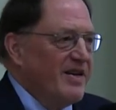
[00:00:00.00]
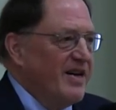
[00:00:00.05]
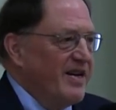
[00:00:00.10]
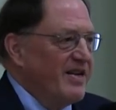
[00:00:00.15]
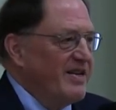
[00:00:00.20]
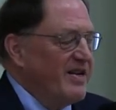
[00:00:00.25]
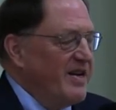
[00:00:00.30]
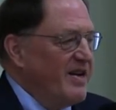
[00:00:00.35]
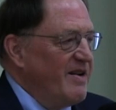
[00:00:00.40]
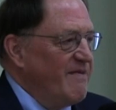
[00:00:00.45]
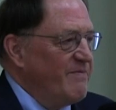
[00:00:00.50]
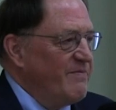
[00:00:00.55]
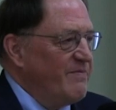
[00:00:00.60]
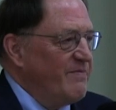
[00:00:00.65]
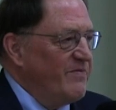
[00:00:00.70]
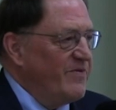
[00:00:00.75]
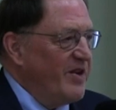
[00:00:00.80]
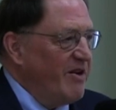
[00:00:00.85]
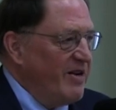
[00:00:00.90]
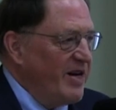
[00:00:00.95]
And I'm
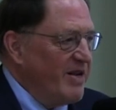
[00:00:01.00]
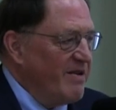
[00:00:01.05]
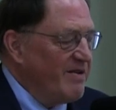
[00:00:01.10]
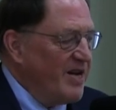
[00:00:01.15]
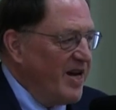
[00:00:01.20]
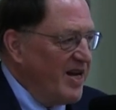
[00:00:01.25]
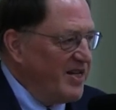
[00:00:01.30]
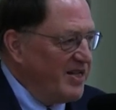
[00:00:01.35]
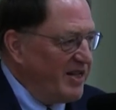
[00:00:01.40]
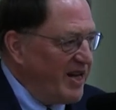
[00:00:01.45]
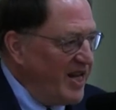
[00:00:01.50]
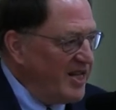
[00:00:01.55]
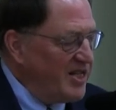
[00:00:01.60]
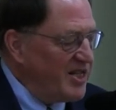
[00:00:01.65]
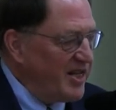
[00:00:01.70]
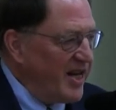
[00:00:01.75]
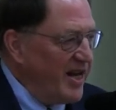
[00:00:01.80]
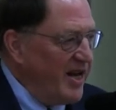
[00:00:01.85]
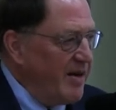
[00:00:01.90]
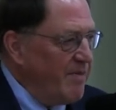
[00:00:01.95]
very,
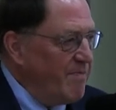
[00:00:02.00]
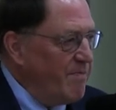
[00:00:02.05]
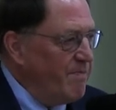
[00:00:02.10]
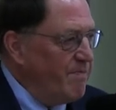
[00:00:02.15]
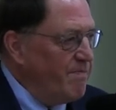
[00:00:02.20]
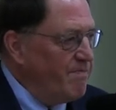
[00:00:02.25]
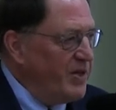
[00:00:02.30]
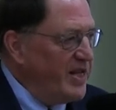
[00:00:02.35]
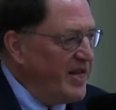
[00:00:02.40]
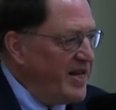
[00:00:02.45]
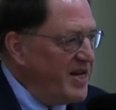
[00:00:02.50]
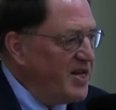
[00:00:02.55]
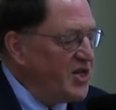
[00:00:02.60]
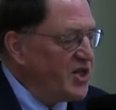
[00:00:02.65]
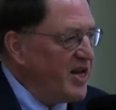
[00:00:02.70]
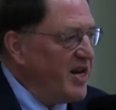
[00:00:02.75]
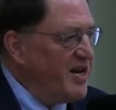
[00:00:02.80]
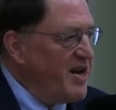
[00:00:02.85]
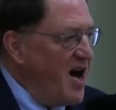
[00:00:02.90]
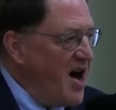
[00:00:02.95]
again,
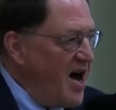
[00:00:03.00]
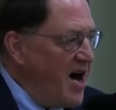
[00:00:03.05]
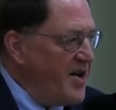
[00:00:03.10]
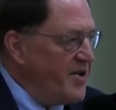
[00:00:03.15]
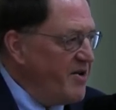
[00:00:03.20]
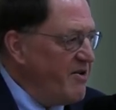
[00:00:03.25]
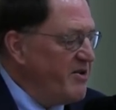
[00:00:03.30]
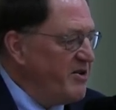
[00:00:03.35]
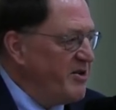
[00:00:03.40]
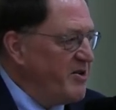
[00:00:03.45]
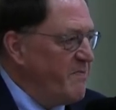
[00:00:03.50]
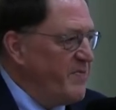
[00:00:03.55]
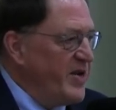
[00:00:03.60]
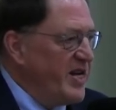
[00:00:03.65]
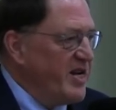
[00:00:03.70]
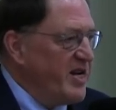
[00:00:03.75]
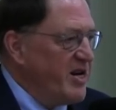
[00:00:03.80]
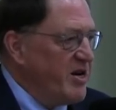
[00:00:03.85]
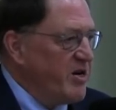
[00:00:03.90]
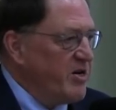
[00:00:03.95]
pleased and honored to
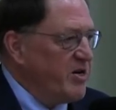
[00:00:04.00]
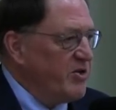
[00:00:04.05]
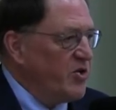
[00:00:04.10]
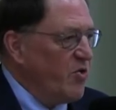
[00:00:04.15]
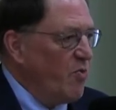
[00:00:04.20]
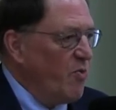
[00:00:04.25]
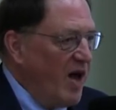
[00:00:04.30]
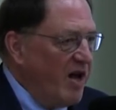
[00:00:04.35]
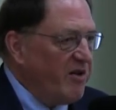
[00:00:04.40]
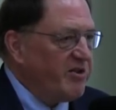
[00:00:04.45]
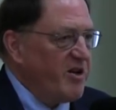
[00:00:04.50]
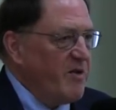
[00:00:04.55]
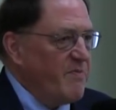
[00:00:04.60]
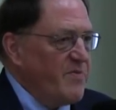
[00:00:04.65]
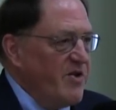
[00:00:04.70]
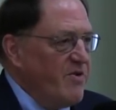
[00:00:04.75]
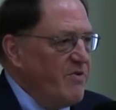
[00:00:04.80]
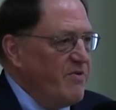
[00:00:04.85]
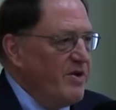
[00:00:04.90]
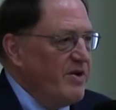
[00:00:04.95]
be here to
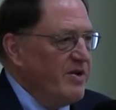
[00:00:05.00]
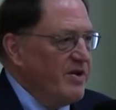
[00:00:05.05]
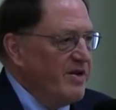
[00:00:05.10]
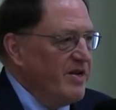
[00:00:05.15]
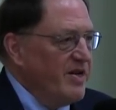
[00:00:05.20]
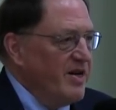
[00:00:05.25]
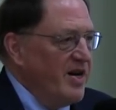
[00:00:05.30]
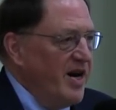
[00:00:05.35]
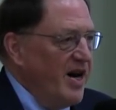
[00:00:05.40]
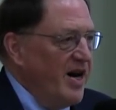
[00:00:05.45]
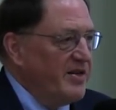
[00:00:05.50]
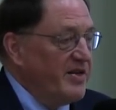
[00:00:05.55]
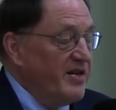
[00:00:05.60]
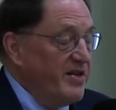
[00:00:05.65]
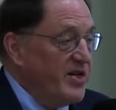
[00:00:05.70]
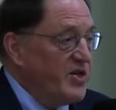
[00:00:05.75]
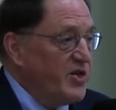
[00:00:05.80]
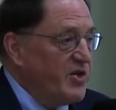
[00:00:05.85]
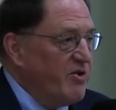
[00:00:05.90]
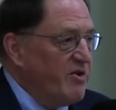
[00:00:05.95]
welcome you
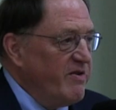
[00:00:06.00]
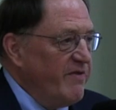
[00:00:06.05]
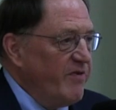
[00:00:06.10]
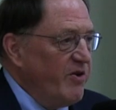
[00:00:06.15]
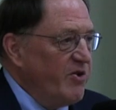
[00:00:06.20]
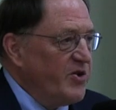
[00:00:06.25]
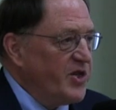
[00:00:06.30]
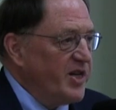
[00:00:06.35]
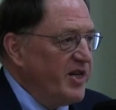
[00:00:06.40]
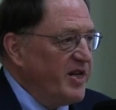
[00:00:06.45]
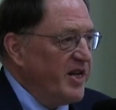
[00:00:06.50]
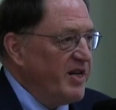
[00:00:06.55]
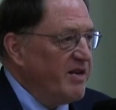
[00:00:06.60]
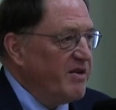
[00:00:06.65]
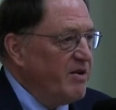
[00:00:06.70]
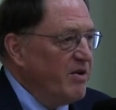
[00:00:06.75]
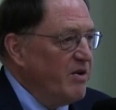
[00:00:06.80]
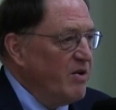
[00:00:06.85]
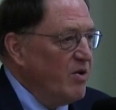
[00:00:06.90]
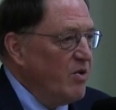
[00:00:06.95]
to this
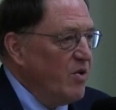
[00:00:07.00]
university,